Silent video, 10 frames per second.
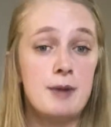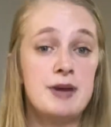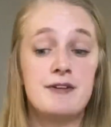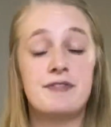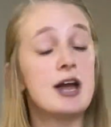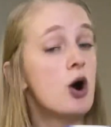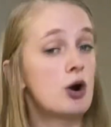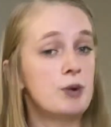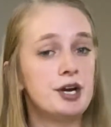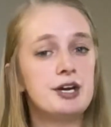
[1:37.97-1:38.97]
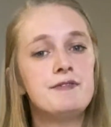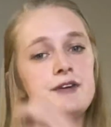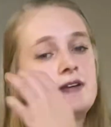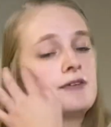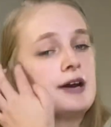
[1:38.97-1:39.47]
If they are running a
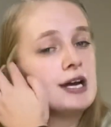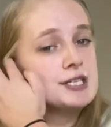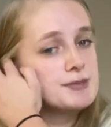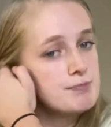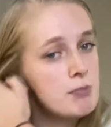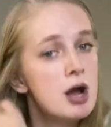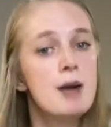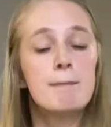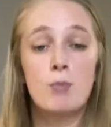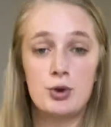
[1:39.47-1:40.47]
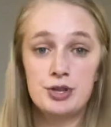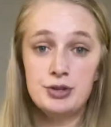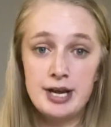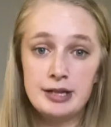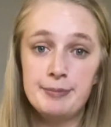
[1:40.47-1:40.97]
fever, it's more than
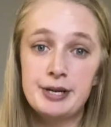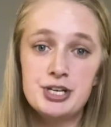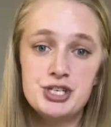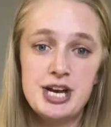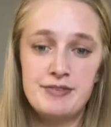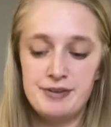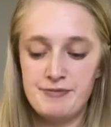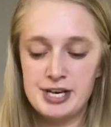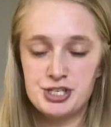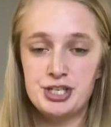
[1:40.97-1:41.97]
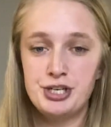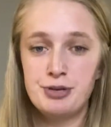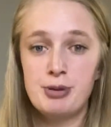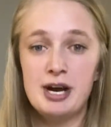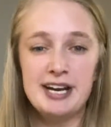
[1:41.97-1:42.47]
likely because you have an infection in your
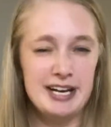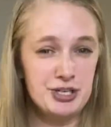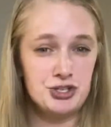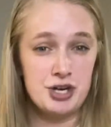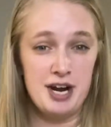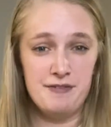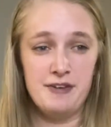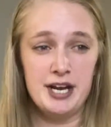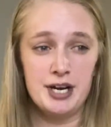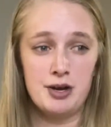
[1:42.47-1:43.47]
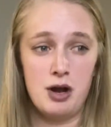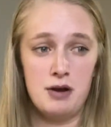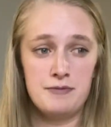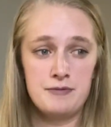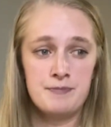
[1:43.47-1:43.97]
body and it's trying to fight it off.
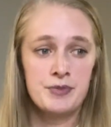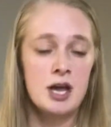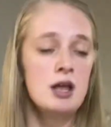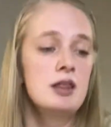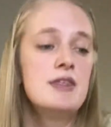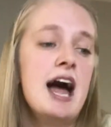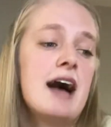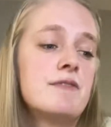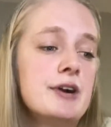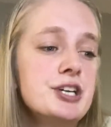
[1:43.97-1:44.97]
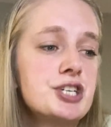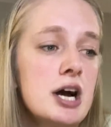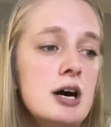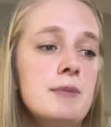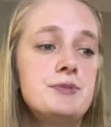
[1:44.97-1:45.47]
The average
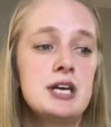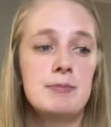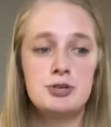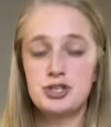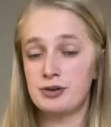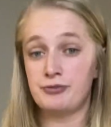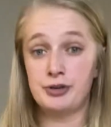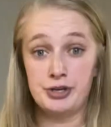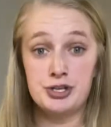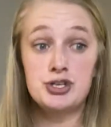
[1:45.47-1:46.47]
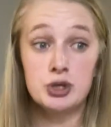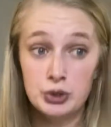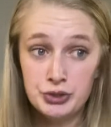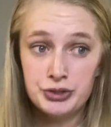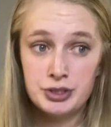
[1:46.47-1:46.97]
temperature for an
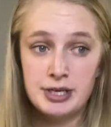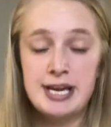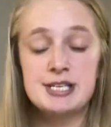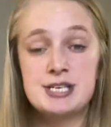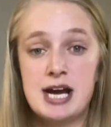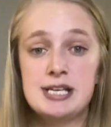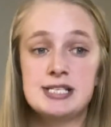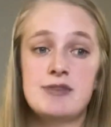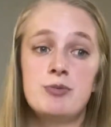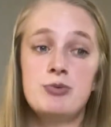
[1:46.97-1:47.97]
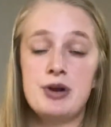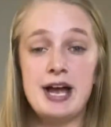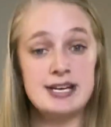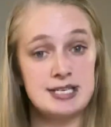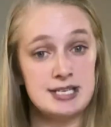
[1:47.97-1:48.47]
adult is
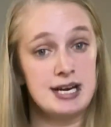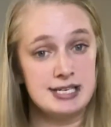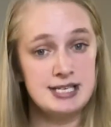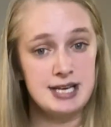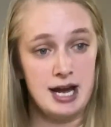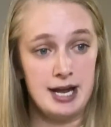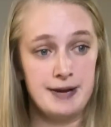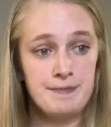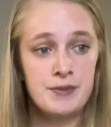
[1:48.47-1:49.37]
97.8 to 99.